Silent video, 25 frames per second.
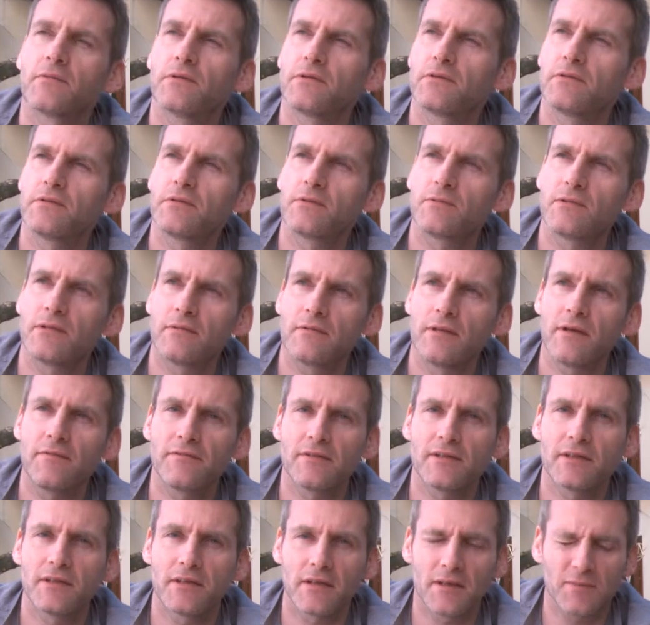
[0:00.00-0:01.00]
which was
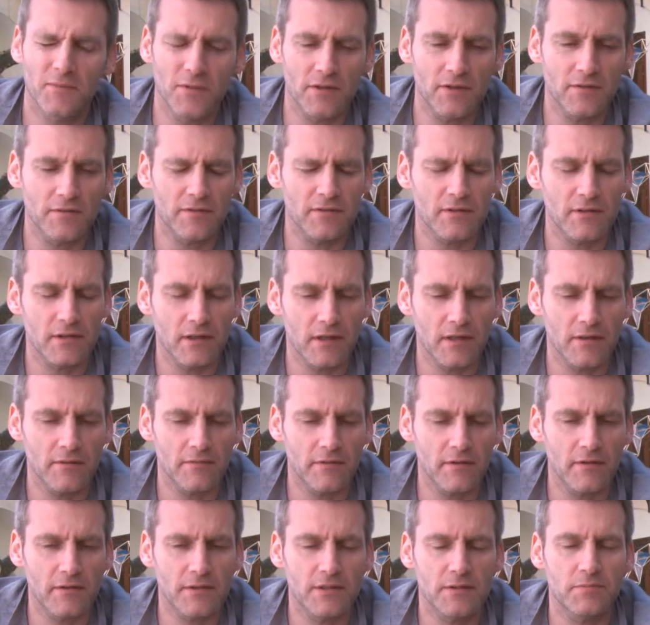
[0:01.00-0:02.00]
lovely and wonderful
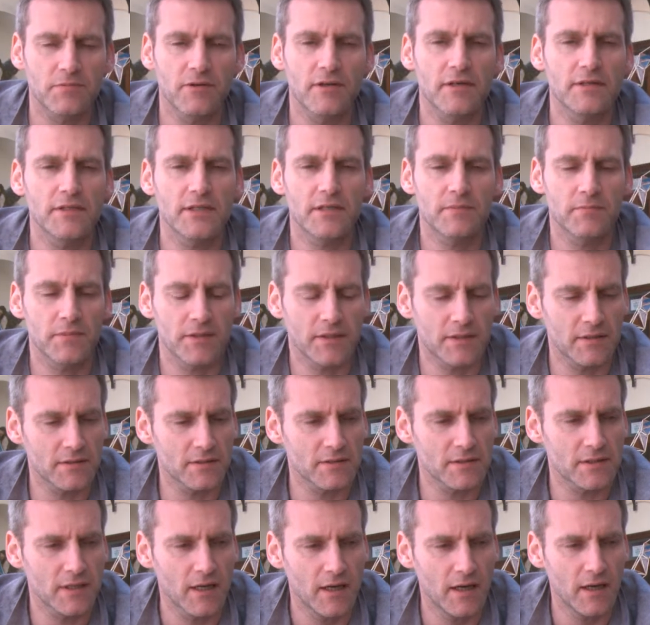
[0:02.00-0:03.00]
and very surprising
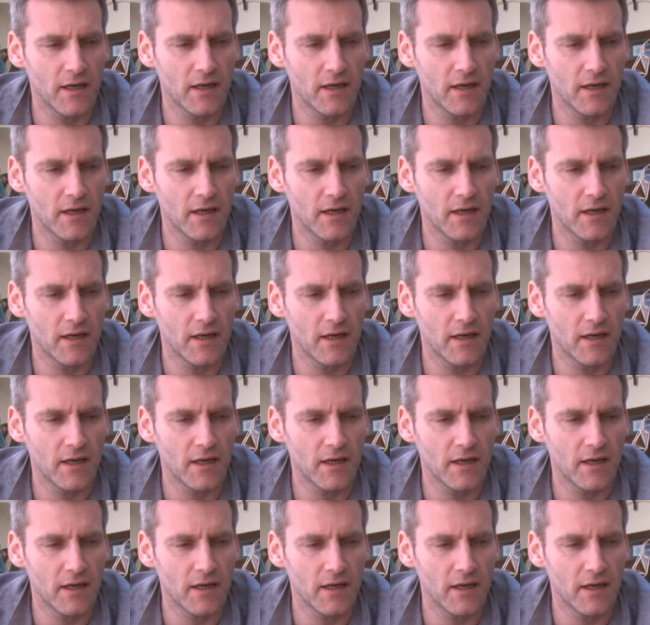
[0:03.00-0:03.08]
because